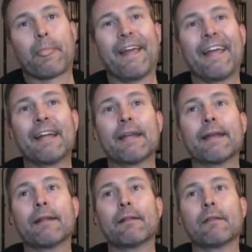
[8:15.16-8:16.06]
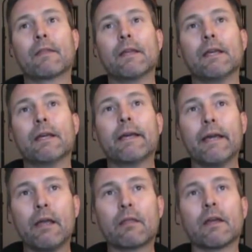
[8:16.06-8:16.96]
And the
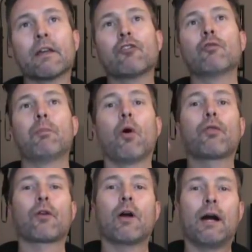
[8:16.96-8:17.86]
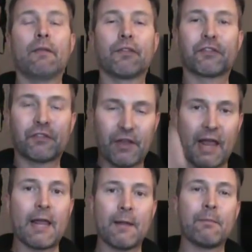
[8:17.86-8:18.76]
key thing is you both are on the
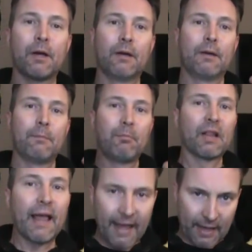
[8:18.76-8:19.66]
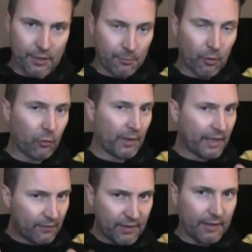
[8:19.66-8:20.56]
same plan. You both want
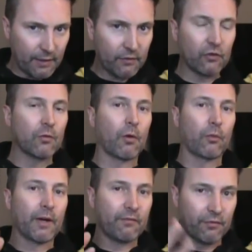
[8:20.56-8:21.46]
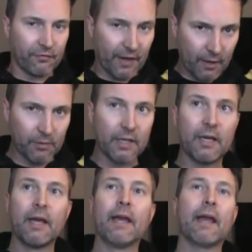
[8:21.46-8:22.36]
to have kids and you both want to have a
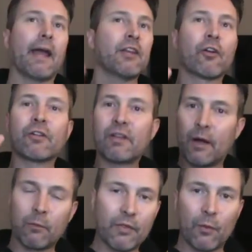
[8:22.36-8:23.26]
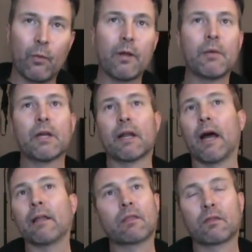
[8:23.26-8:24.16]
family and you're done with the women and
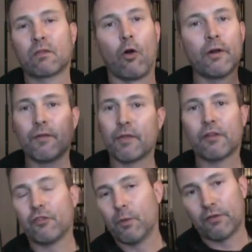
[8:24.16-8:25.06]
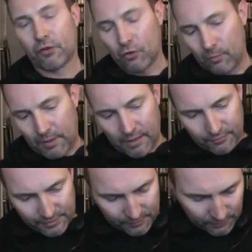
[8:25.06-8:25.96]
I don't even think she wants to go
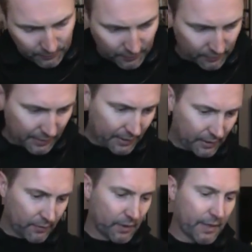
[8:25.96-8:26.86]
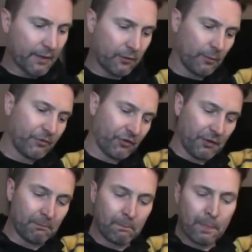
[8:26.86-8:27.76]
bother dealing with the dating and the nightclub
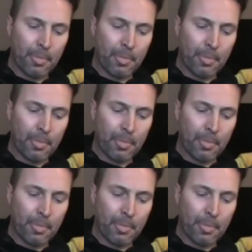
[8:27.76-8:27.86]
scene.